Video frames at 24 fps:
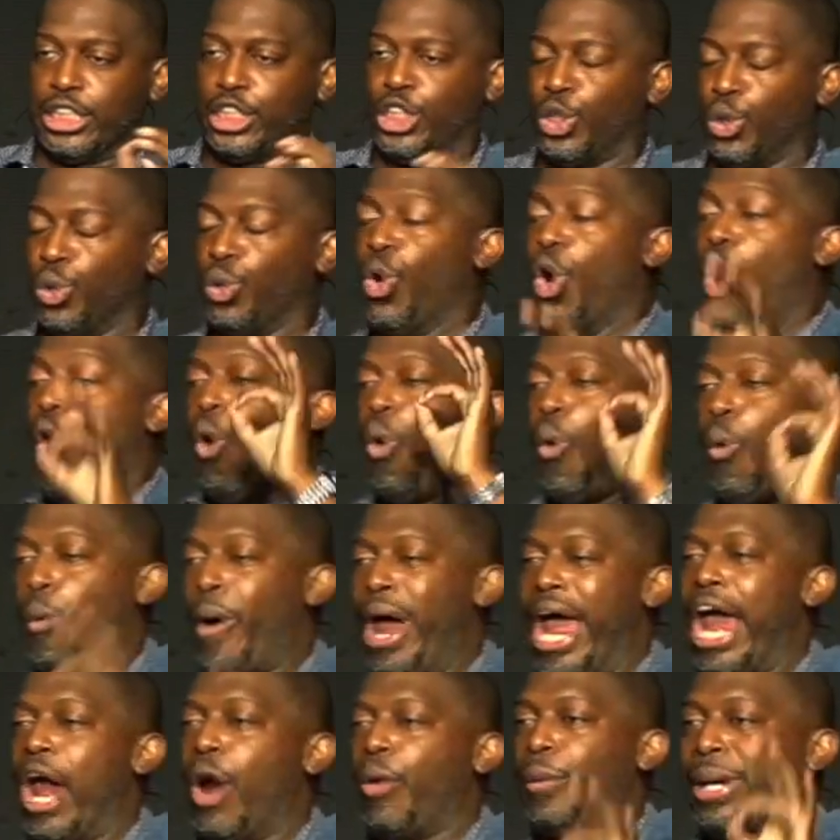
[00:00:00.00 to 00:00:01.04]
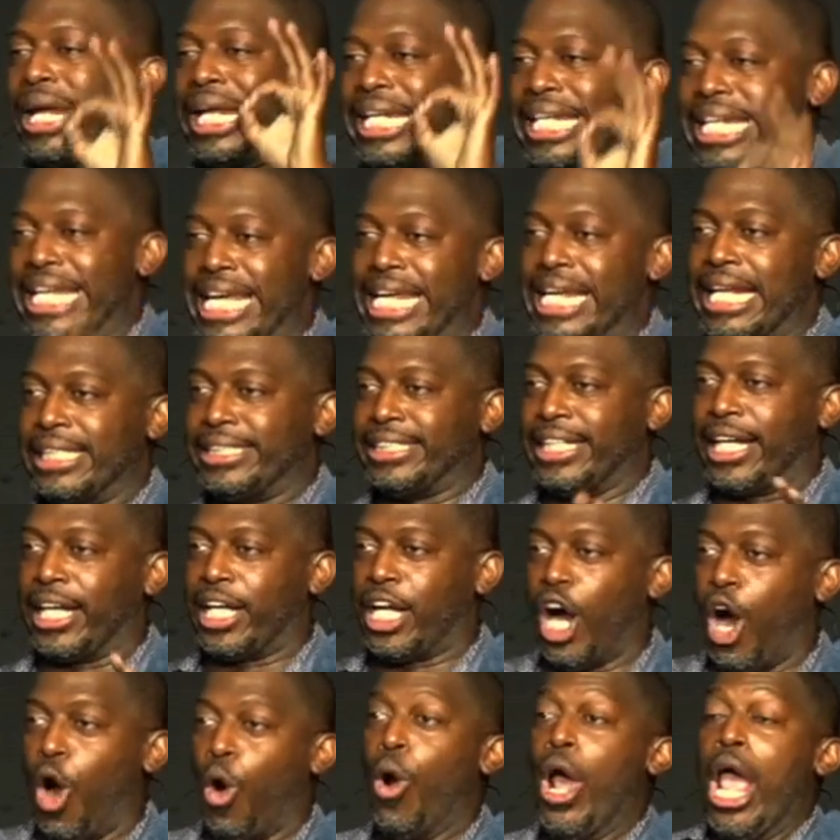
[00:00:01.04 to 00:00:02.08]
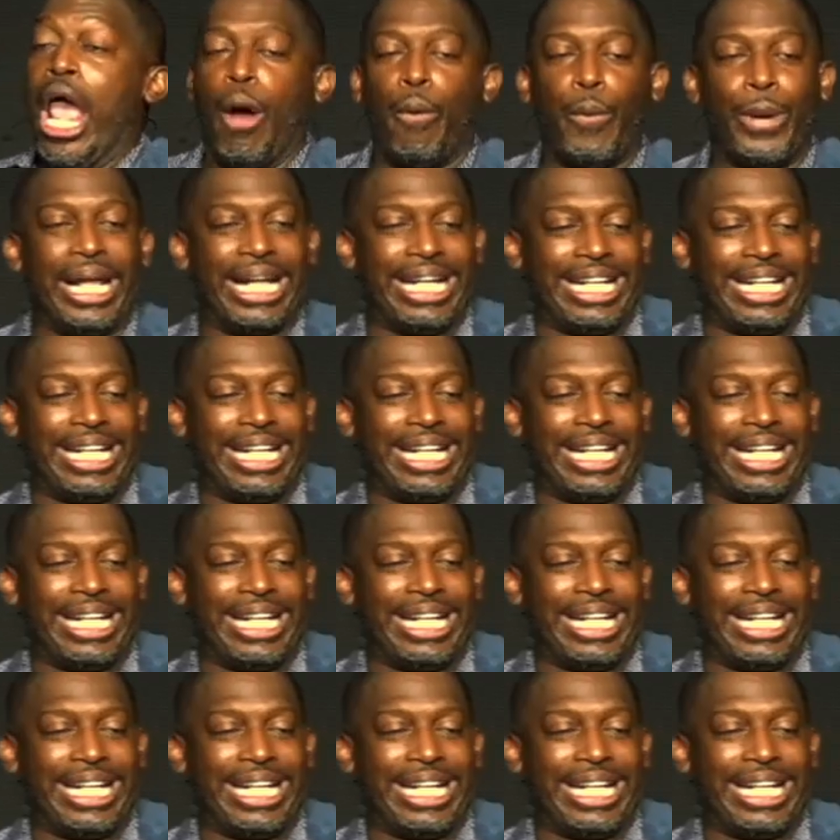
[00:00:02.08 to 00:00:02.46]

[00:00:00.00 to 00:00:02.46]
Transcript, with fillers: to where we need it to go. We